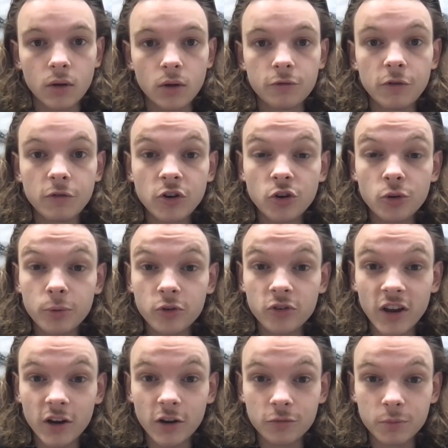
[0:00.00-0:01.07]

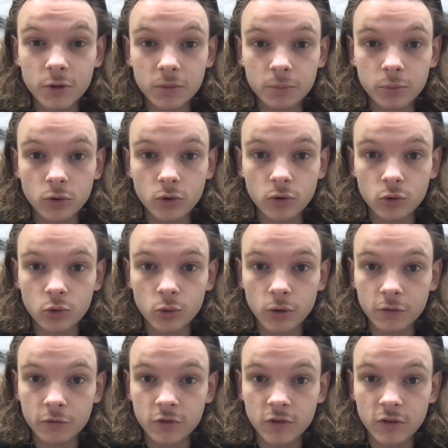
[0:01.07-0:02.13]
52% of people who
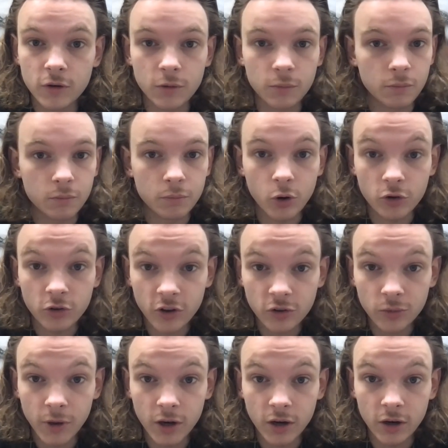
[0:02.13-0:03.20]
have
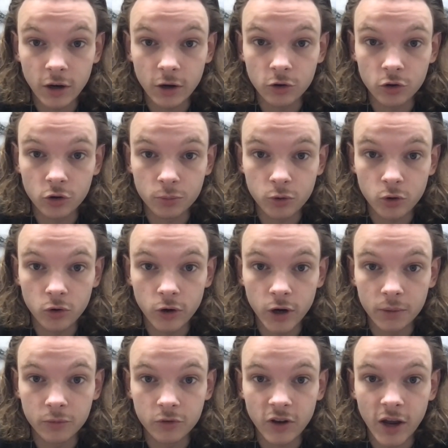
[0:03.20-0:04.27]
participated in your
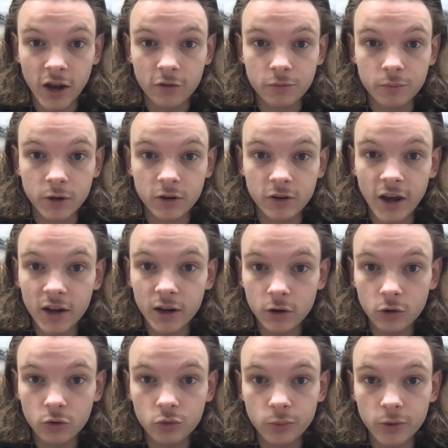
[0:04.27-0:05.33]
programs have been
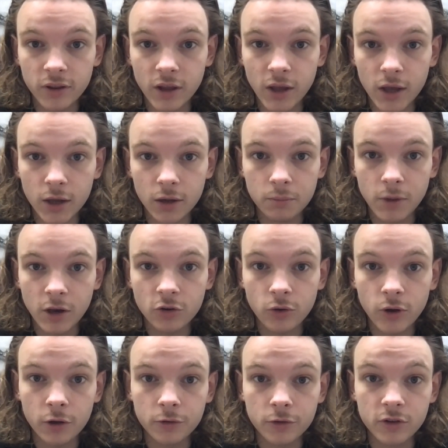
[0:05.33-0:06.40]
diagnosed with a mental
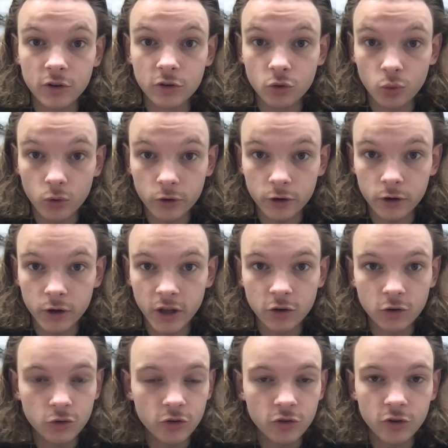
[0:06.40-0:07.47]
health disorder. Can
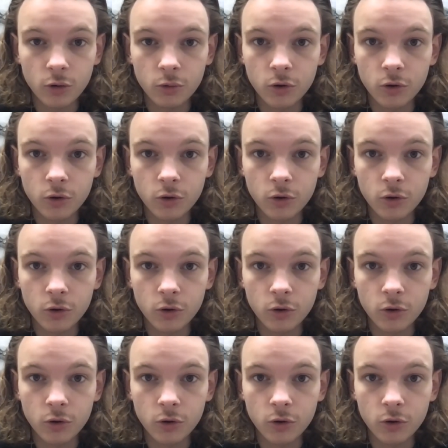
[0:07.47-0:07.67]
you just go